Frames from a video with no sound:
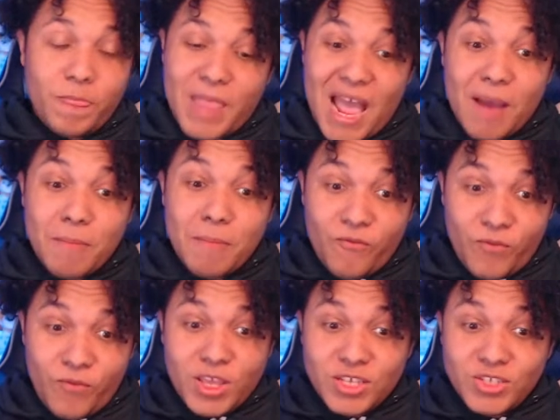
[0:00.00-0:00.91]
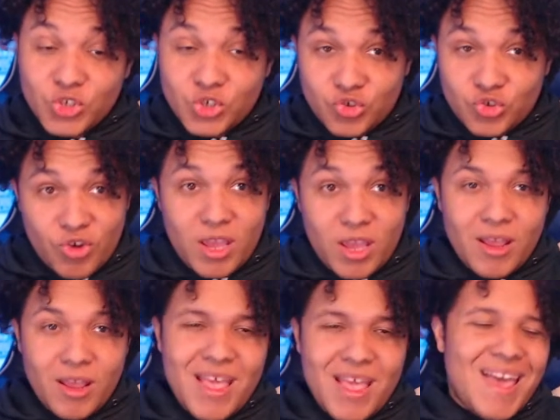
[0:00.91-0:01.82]
Damn freaking straight.
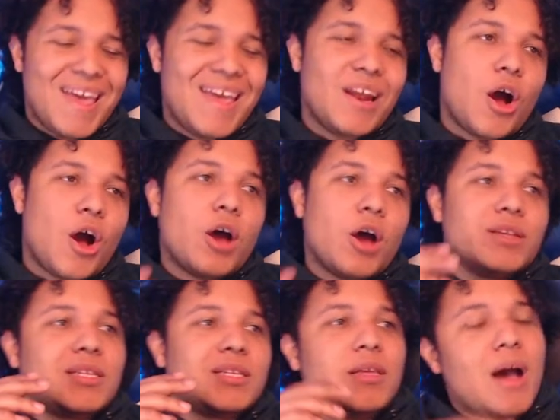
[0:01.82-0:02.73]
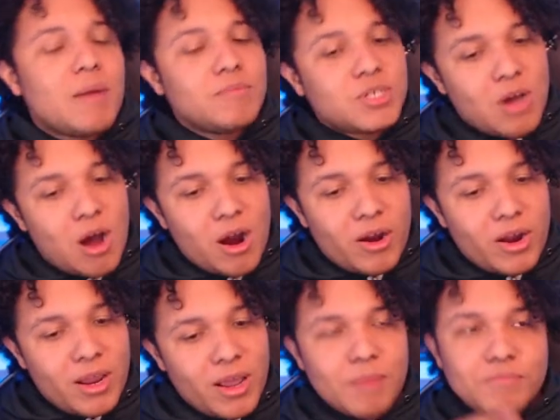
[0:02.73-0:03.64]
And honestly, I'm
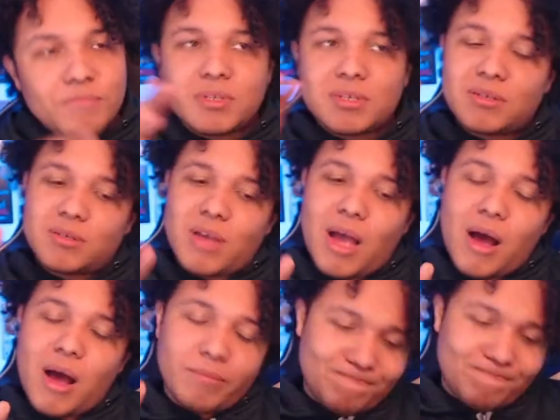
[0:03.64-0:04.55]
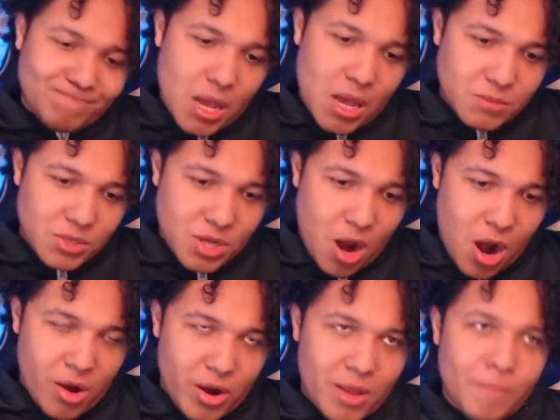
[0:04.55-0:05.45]
sorry. I'm
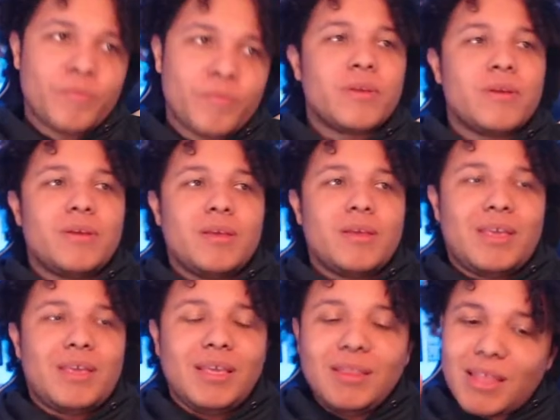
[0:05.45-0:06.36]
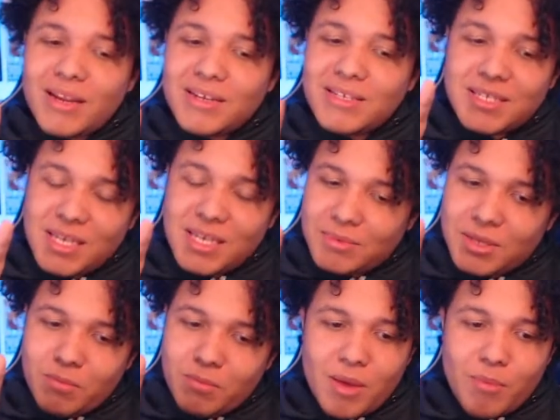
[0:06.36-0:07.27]
sorry. He didn't seem
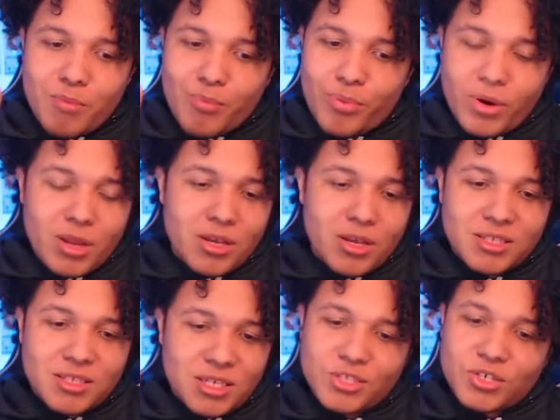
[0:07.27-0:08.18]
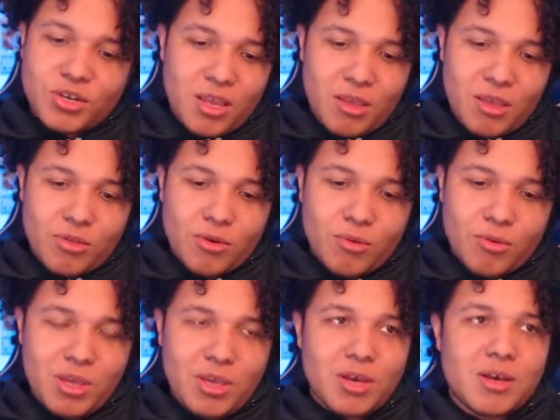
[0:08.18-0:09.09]
to be a pretty good teacher either,
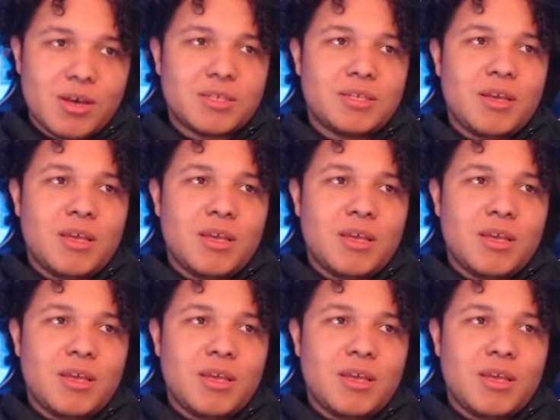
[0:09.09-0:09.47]
because